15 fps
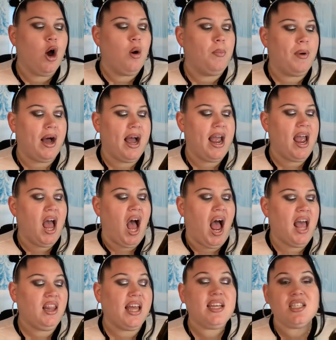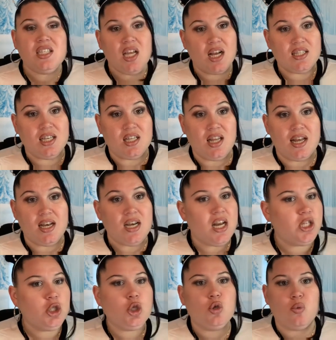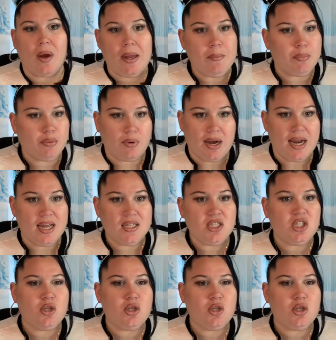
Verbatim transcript: But I like Ciate London. It's a great brand.